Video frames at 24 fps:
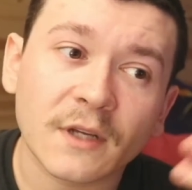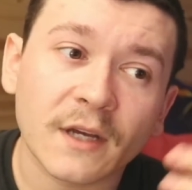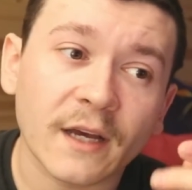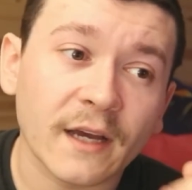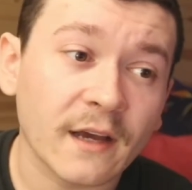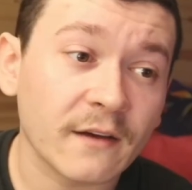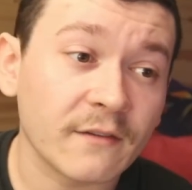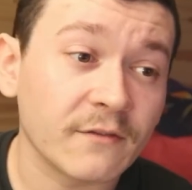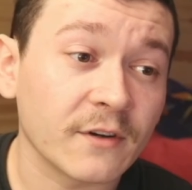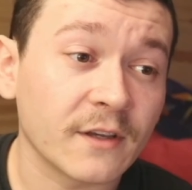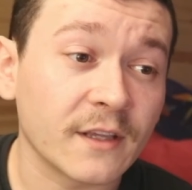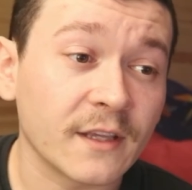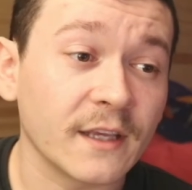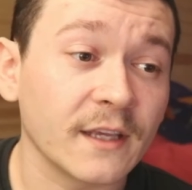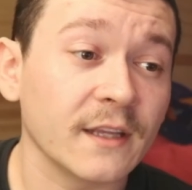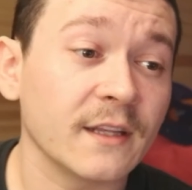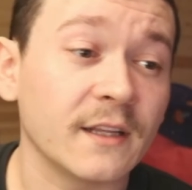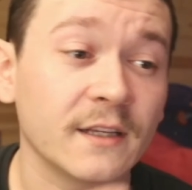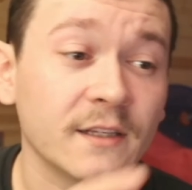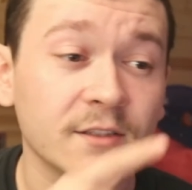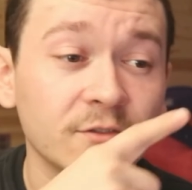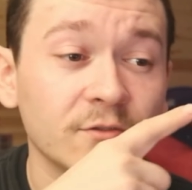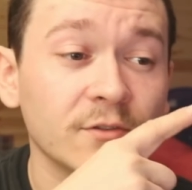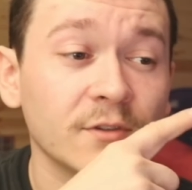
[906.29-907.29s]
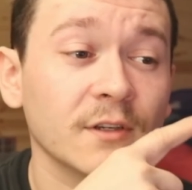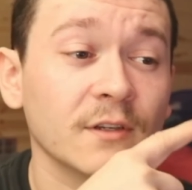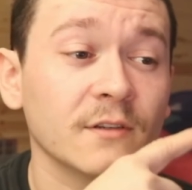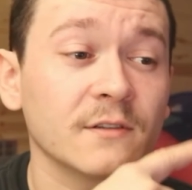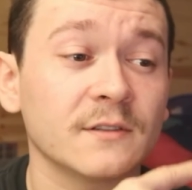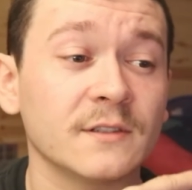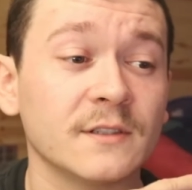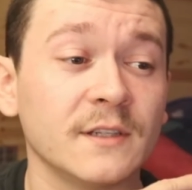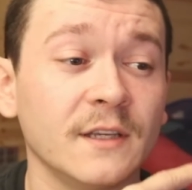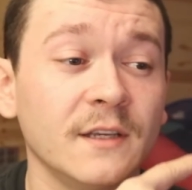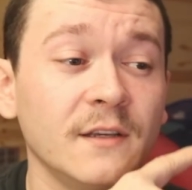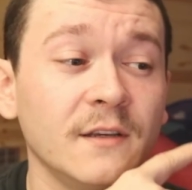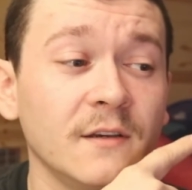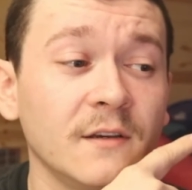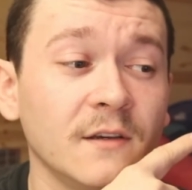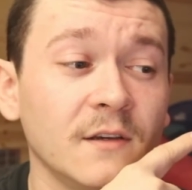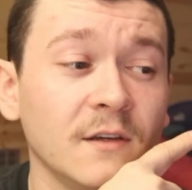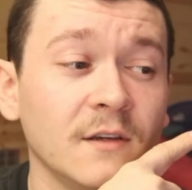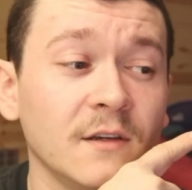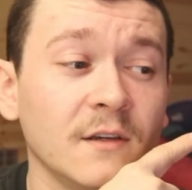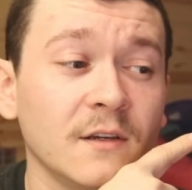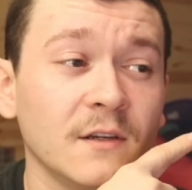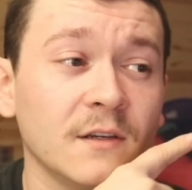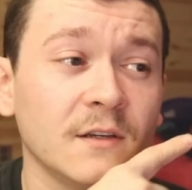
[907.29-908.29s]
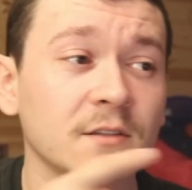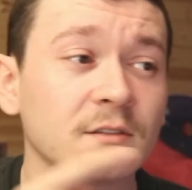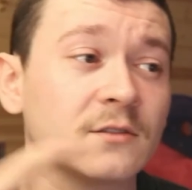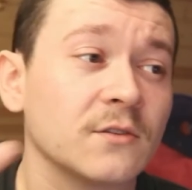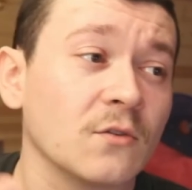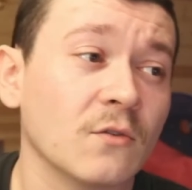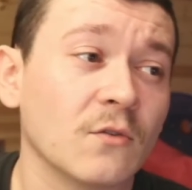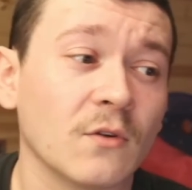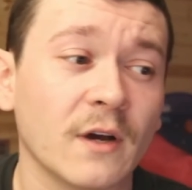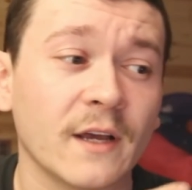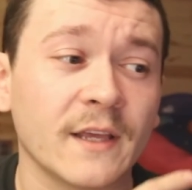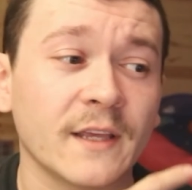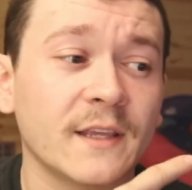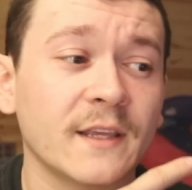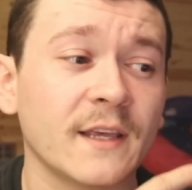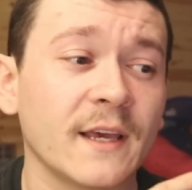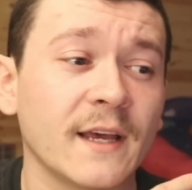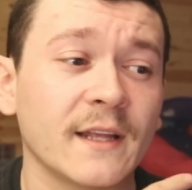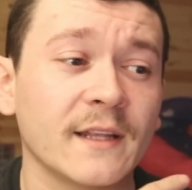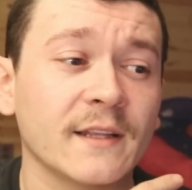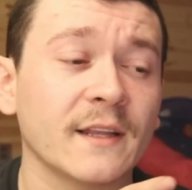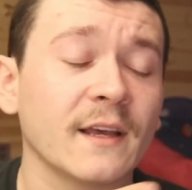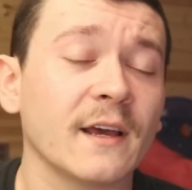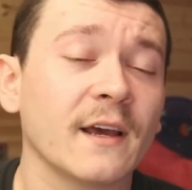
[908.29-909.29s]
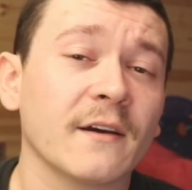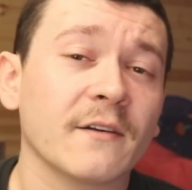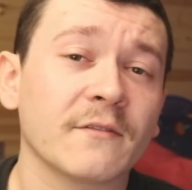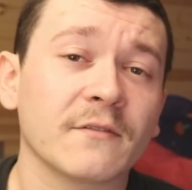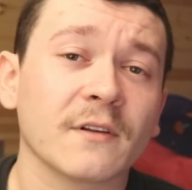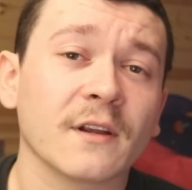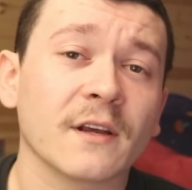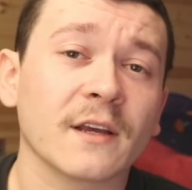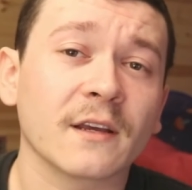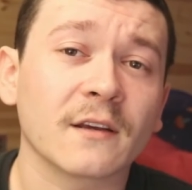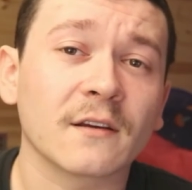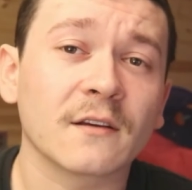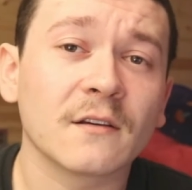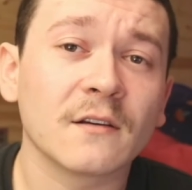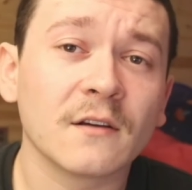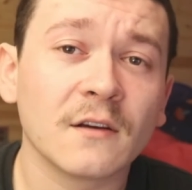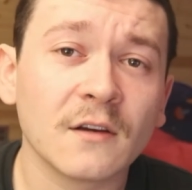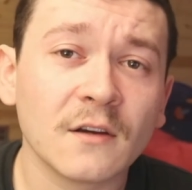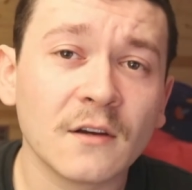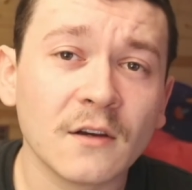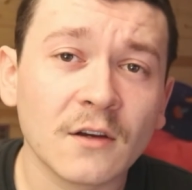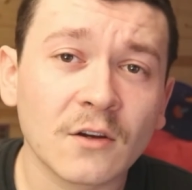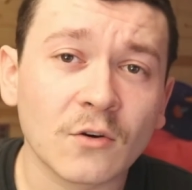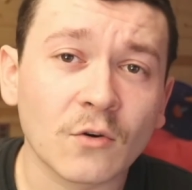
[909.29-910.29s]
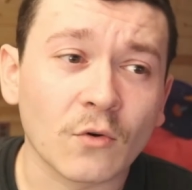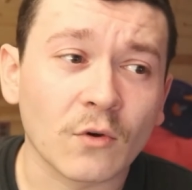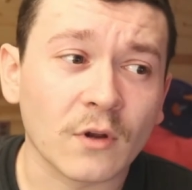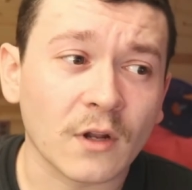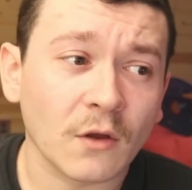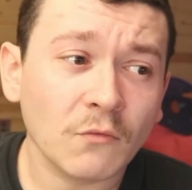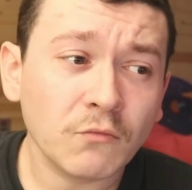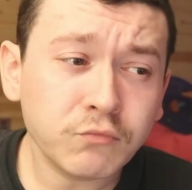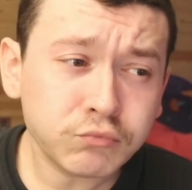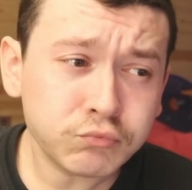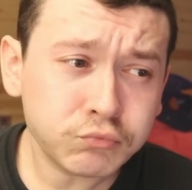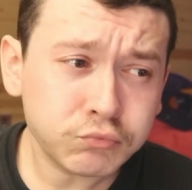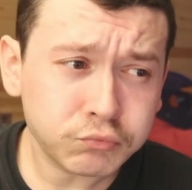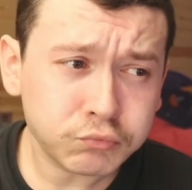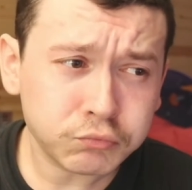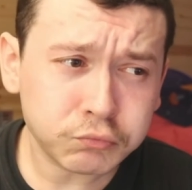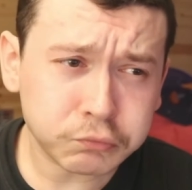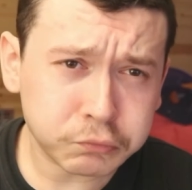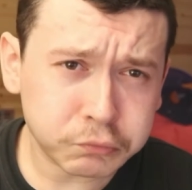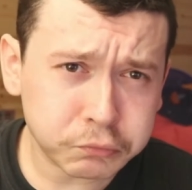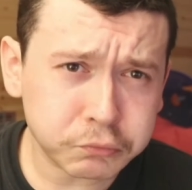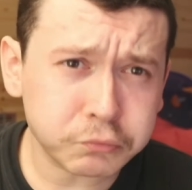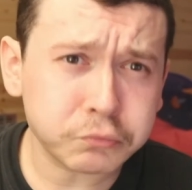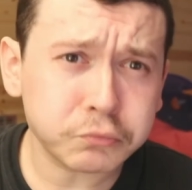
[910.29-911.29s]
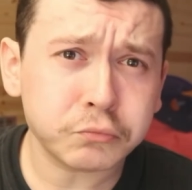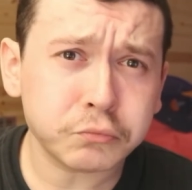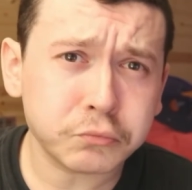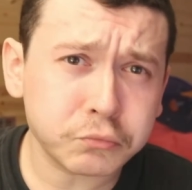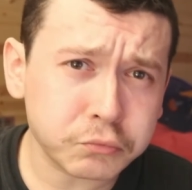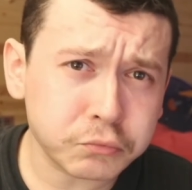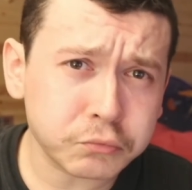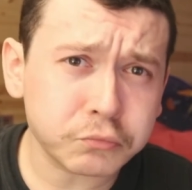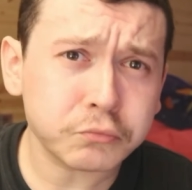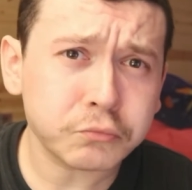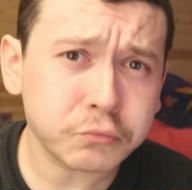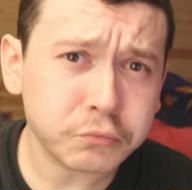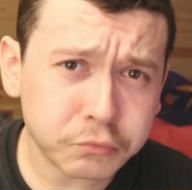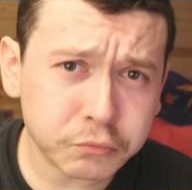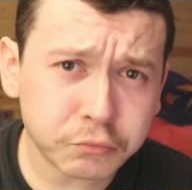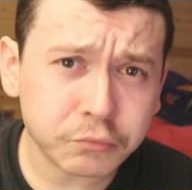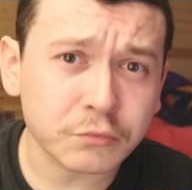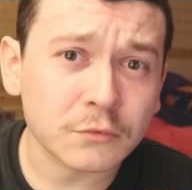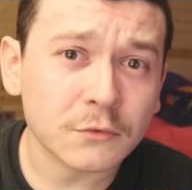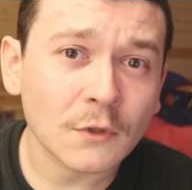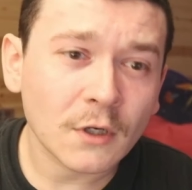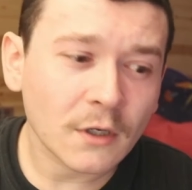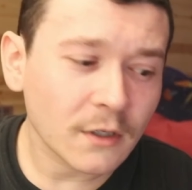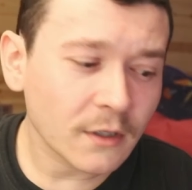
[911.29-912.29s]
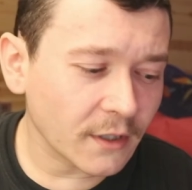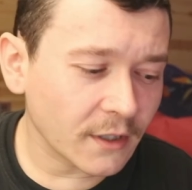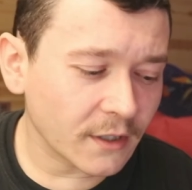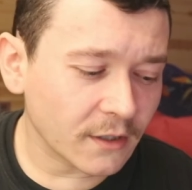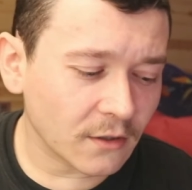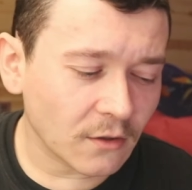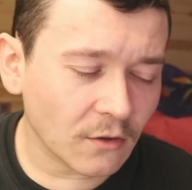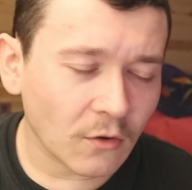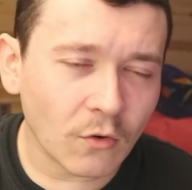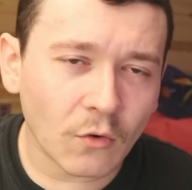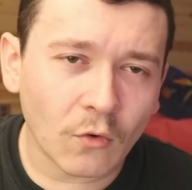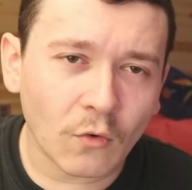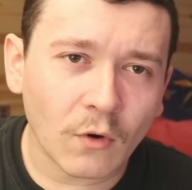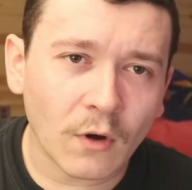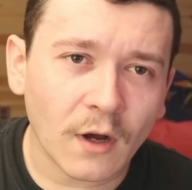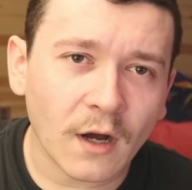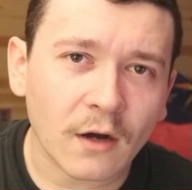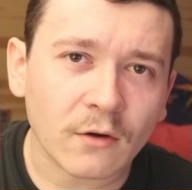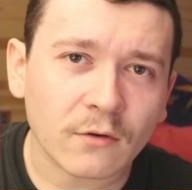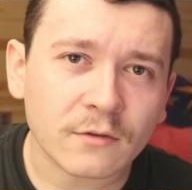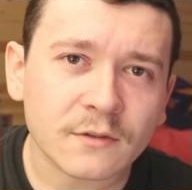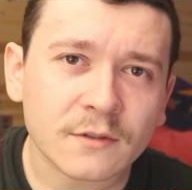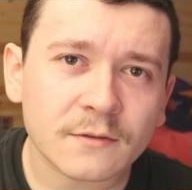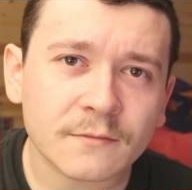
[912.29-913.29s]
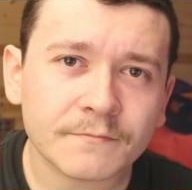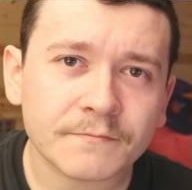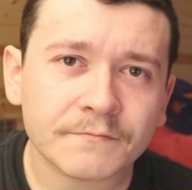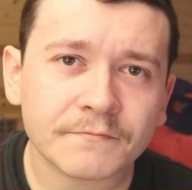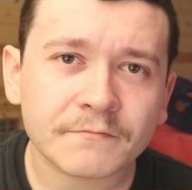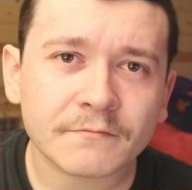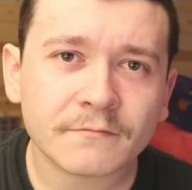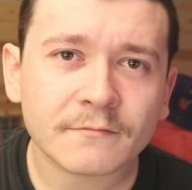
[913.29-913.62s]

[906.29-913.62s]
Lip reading: I have a kid, as you can see, so I can't have like going like "Woo!" in the whole house.